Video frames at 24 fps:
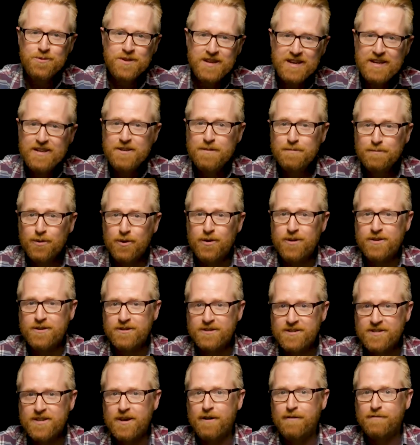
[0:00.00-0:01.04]
need to put
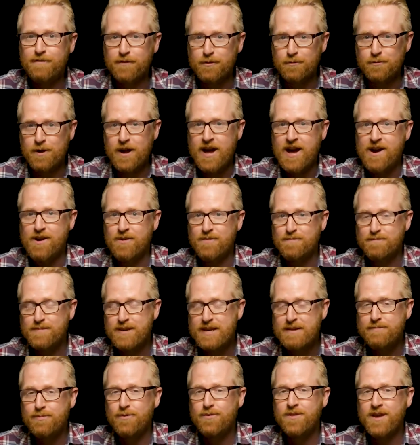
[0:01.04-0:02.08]
yourself around
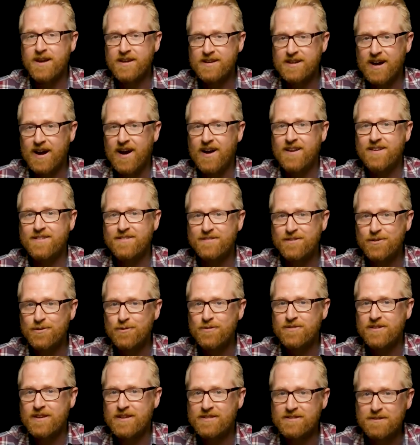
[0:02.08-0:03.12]
people that God is
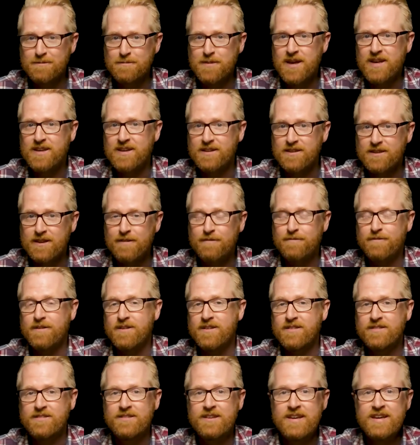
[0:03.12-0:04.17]
using to make a
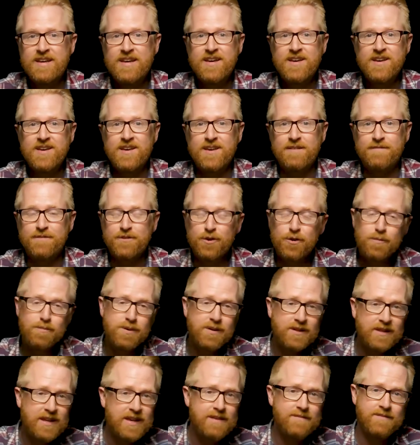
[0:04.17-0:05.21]
difference. If you're
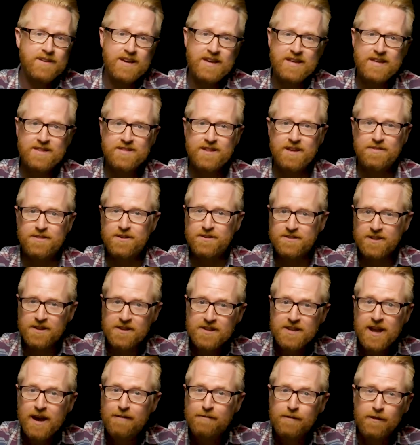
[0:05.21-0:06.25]
believing that there's
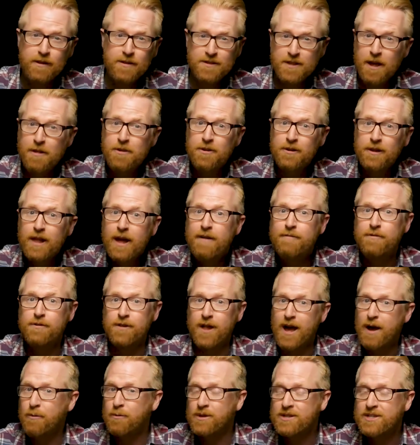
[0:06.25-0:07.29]
another level
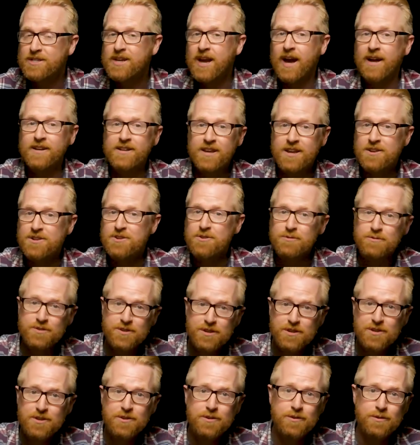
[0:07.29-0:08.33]
at which God can use
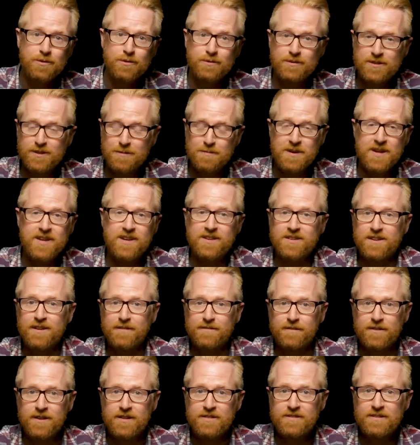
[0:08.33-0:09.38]
you to make a
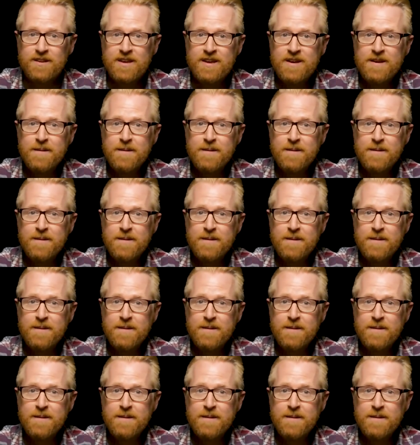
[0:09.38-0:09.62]
difference,